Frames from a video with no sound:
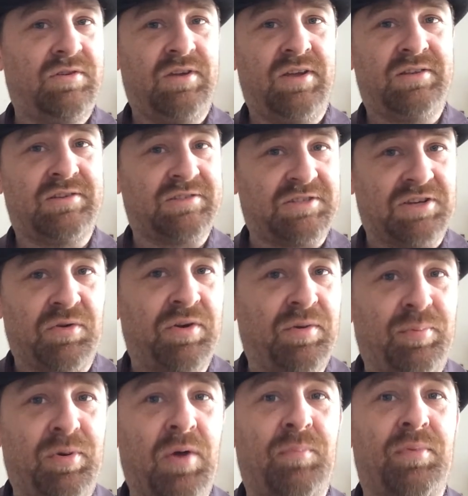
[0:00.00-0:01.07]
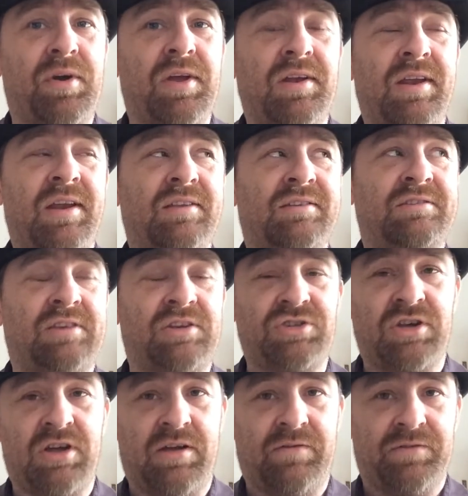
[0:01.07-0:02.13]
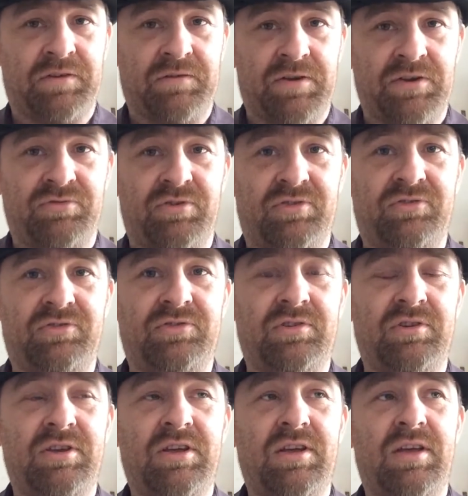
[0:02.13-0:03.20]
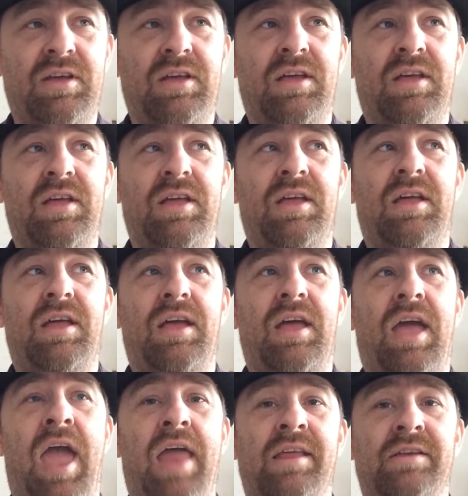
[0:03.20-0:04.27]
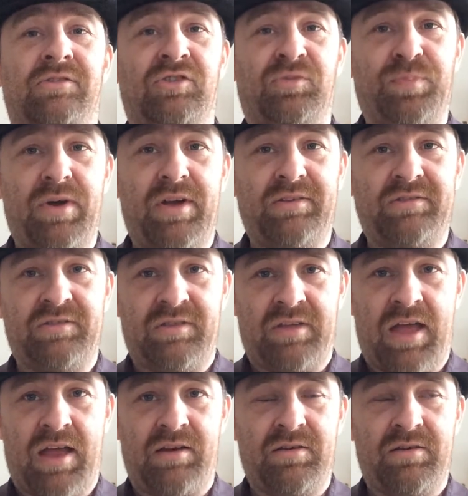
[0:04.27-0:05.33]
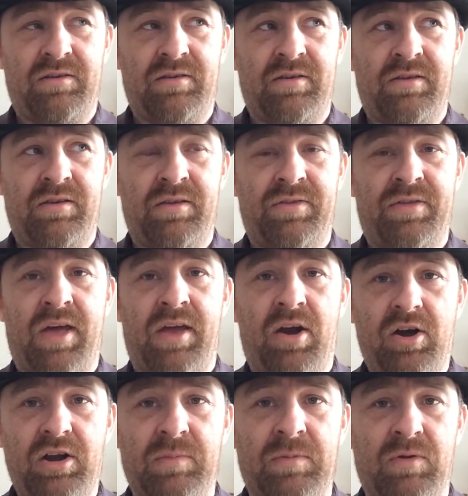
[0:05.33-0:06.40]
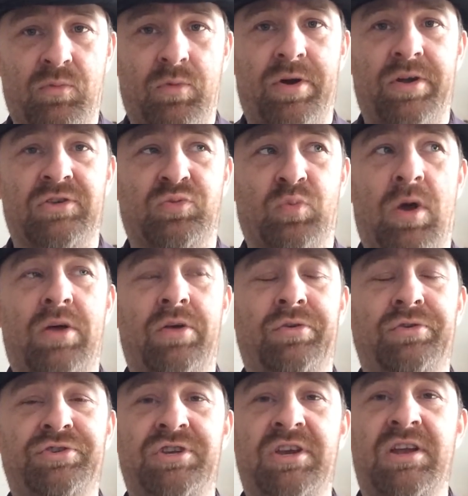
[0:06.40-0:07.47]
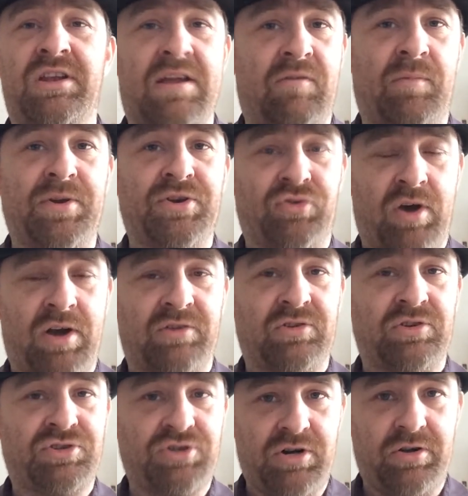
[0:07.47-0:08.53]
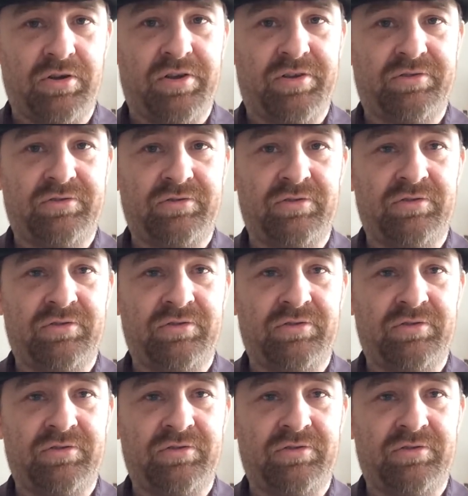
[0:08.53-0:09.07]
it's so inappropriate, and it's such a conflict of interest. And his response to that argument was, well, she had never been trained as a journalist,